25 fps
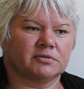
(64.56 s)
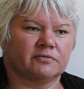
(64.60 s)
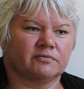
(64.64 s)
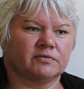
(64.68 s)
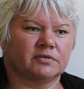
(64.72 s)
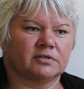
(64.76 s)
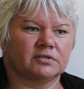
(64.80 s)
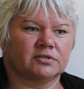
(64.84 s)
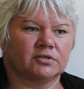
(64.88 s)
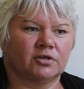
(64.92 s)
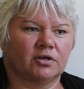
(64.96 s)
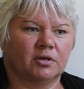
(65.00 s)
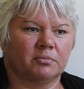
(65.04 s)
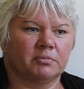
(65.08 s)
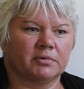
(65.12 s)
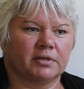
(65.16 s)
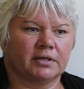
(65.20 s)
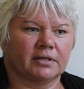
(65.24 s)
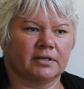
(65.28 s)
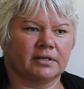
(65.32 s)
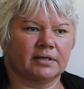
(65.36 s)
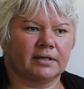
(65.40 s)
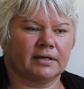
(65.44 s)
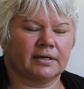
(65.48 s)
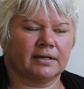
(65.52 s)
of
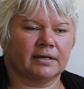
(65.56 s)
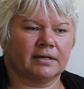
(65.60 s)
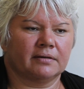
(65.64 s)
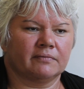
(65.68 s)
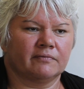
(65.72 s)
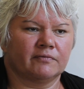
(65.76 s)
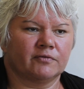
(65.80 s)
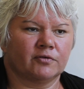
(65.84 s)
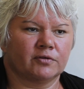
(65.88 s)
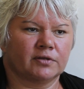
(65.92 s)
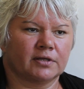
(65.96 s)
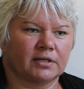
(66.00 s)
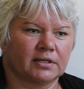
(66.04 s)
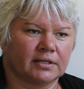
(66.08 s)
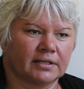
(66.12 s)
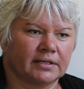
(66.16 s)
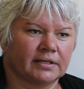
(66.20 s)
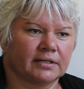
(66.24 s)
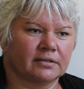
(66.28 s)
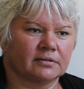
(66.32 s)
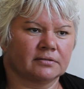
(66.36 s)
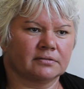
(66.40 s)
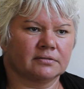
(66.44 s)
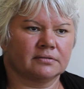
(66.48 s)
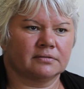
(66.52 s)
determining for the
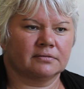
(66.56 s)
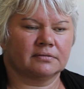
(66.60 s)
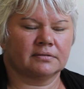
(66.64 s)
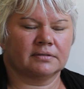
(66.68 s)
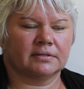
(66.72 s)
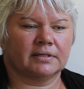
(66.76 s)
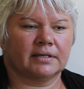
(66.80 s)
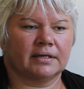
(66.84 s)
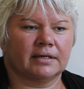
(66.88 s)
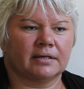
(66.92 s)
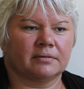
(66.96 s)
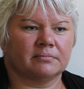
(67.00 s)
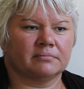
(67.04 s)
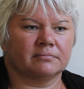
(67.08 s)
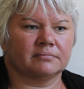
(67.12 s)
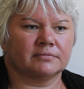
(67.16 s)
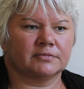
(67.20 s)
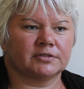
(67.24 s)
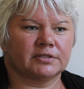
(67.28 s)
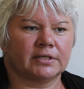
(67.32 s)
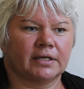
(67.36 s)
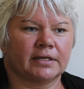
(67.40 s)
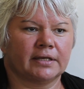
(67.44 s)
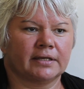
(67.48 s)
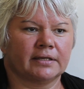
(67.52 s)
clinical
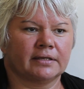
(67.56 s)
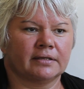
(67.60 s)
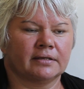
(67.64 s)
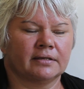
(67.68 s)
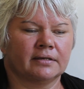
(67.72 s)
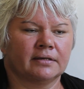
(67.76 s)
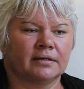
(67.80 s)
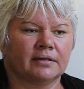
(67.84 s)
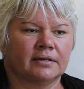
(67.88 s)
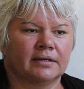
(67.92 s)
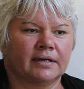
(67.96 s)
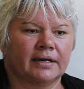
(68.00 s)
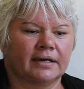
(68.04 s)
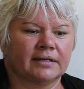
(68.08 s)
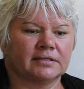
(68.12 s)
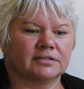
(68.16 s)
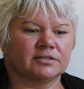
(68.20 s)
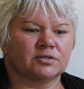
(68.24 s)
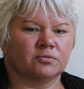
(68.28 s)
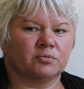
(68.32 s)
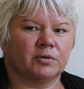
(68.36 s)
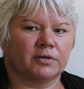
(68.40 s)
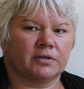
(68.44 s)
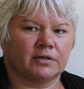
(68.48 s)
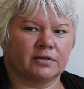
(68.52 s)
setting as
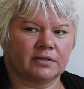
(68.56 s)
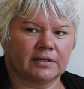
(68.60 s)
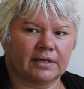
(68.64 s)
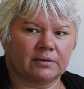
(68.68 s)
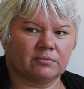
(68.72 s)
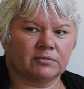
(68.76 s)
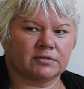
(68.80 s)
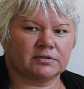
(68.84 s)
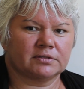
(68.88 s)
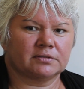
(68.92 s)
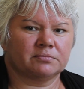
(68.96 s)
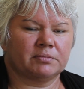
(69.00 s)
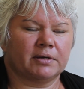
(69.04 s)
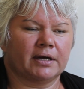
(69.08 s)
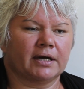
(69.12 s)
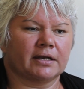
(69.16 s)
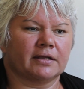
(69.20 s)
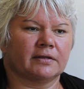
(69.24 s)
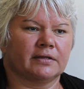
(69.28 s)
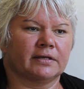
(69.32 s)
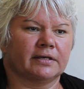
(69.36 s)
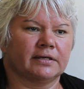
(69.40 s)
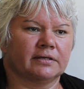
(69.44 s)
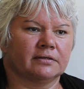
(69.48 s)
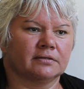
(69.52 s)
to whether that was part of
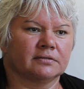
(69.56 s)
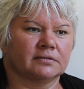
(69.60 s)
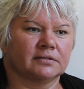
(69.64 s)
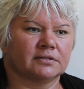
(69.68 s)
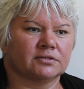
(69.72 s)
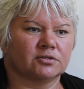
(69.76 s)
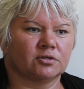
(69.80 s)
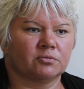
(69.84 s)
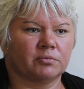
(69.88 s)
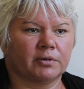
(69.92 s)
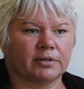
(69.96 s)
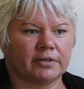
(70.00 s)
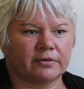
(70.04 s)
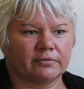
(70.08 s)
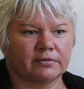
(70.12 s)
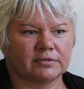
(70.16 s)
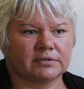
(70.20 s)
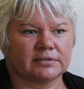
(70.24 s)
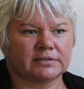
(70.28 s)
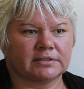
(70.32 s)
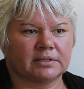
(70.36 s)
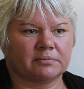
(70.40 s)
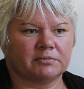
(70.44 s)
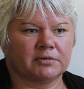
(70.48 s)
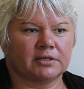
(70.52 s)
their illness or whether it was
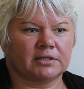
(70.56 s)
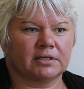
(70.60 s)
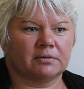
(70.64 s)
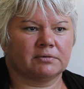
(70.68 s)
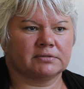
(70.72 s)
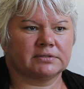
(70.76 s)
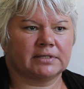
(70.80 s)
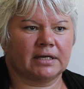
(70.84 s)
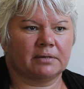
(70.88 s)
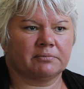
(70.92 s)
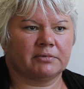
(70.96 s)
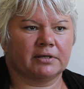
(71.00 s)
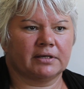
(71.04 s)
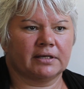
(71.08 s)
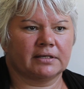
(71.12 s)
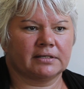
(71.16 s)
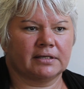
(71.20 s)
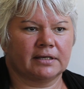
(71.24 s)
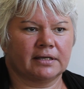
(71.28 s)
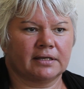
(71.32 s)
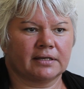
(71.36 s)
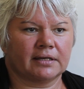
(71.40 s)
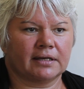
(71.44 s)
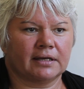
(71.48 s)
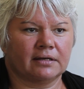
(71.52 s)
something that was happening
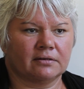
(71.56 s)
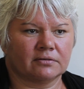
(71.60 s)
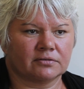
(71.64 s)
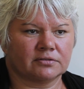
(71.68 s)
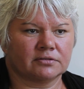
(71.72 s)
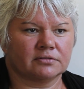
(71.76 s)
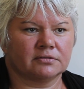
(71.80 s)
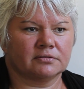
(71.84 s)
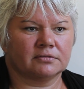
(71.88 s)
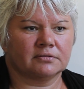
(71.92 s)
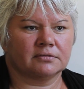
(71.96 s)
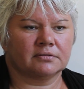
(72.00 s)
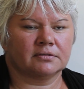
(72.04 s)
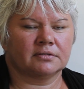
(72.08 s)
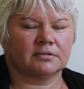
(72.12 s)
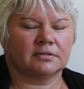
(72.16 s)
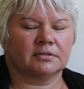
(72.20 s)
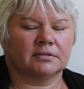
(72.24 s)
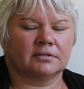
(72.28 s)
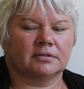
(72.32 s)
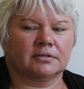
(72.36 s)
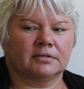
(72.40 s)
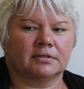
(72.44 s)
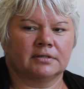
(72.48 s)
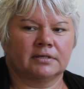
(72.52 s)
at a cultural
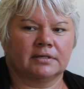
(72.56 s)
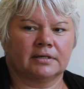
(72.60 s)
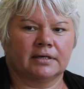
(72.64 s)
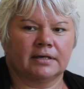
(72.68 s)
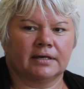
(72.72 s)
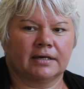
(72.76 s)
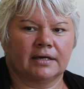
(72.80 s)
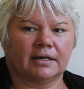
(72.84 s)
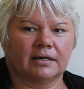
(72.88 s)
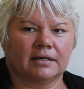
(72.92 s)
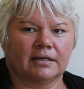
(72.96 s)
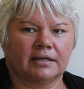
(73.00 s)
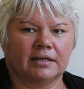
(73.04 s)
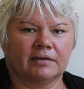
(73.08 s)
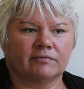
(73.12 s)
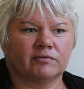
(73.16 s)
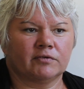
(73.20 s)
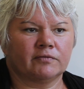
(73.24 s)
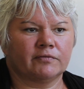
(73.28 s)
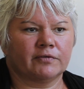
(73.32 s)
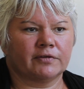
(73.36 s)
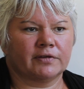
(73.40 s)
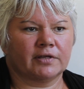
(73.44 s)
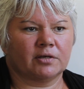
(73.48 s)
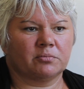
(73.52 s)
level
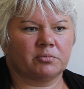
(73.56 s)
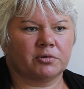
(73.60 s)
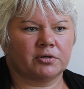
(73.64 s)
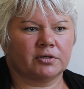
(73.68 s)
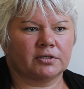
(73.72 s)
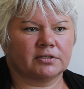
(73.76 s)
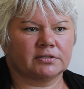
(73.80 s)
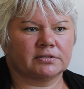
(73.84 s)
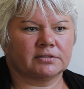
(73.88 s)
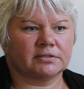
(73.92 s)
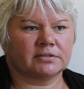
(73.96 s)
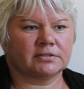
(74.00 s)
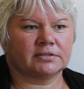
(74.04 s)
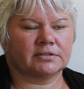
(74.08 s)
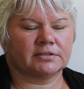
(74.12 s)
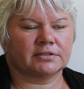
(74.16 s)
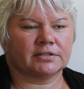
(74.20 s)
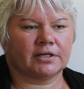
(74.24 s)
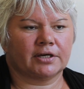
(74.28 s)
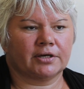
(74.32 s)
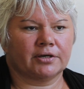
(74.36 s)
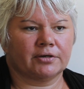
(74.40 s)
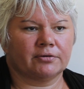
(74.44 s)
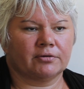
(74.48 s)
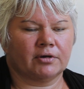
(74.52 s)
for that person.
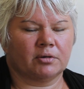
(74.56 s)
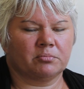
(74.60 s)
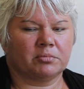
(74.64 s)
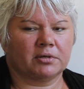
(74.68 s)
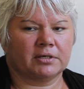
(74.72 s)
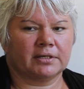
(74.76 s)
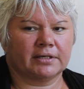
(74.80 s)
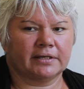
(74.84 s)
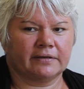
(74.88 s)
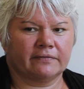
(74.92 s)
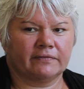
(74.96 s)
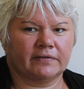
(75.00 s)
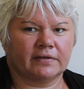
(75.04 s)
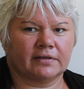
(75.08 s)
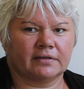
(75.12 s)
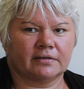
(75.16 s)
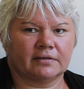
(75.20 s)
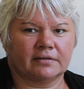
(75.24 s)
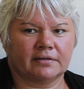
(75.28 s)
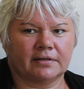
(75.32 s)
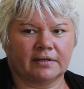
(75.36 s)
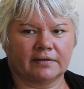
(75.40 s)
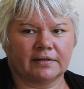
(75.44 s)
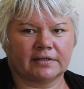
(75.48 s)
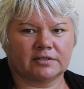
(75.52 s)
So I believe that,
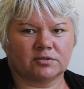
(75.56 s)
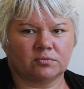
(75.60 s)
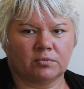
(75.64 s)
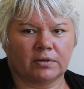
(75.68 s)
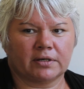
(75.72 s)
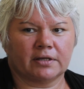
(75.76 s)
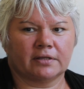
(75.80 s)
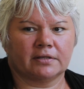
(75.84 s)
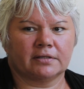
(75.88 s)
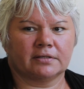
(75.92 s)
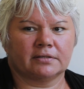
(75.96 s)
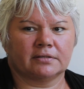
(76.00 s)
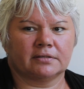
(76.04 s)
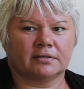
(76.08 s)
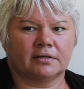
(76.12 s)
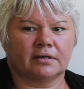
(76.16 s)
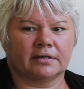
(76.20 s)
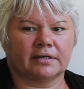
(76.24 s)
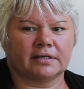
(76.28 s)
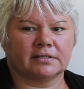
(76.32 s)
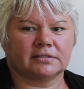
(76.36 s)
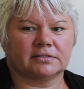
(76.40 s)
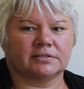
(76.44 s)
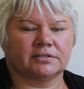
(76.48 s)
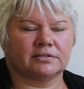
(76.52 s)
yeah, that's one of the, I
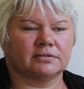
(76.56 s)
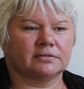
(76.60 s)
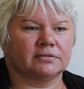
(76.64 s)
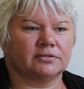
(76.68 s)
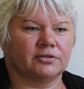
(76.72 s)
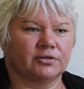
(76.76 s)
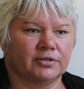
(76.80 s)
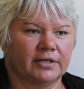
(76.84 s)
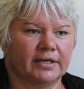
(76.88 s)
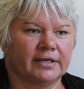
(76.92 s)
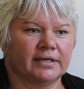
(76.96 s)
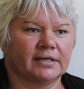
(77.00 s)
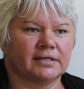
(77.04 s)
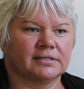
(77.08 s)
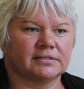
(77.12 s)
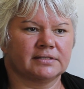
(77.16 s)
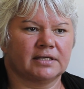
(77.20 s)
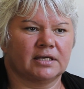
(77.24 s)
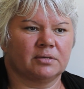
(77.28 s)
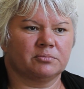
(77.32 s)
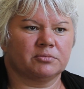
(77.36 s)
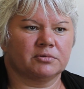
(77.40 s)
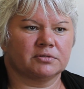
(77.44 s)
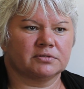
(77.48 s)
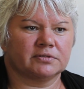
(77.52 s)
guess, unique
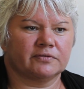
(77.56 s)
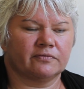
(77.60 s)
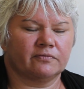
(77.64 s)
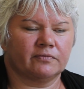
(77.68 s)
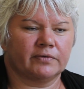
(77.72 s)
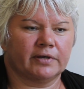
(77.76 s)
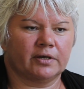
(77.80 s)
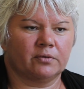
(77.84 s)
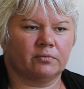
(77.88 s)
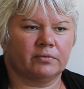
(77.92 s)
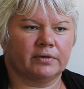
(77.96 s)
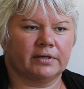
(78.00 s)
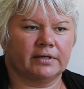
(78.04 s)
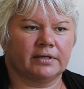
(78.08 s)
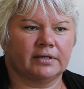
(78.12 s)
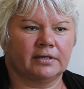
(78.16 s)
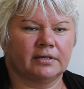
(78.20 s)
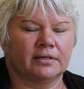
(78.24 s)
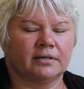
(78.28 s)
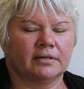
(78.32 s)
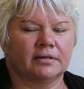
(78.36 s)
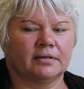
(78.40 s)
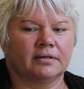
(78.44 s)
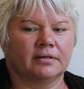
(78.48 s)
examples of where we